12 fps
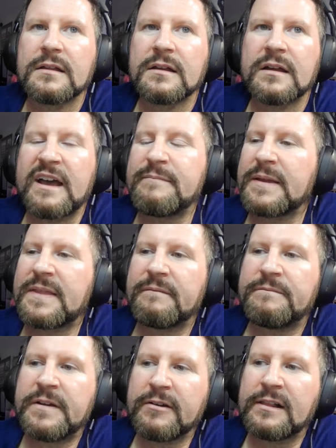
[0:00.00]
I've made that
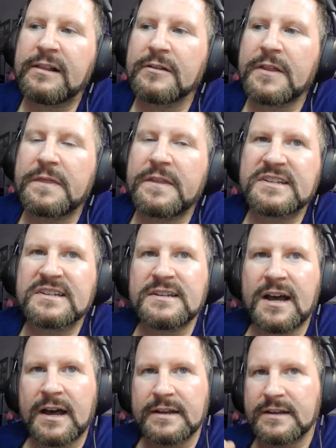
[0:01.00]
very clear that this is
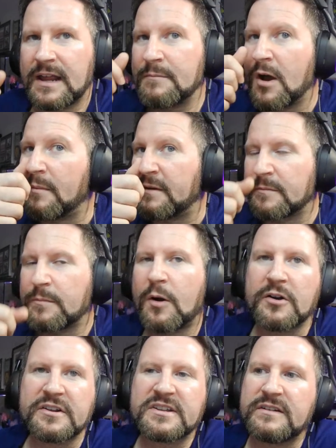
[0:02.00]
not a moment for
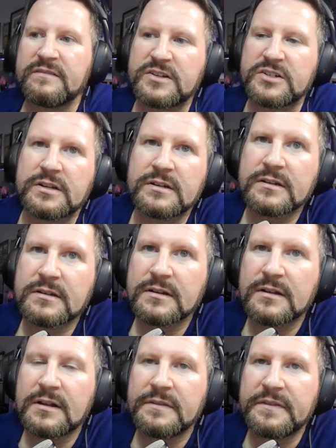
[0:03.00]
partisan division.
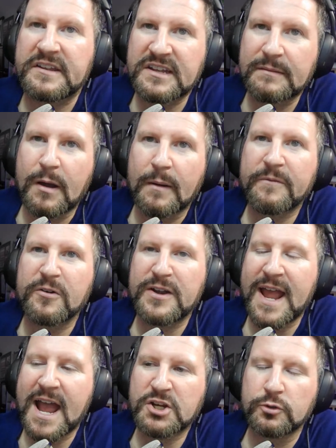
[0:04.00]
This is a moment for
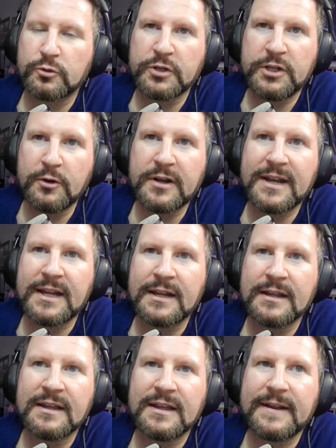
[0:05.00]
national unity
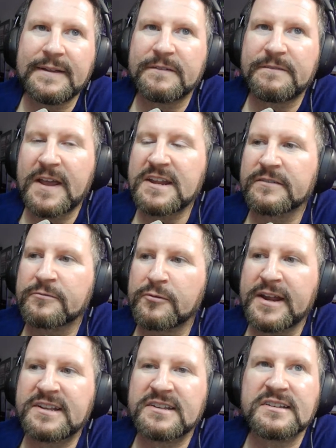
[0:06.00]
in the face of
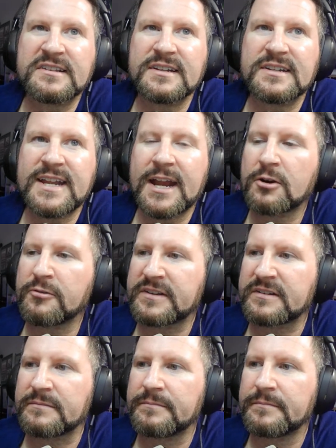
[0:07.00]
racist terrorism.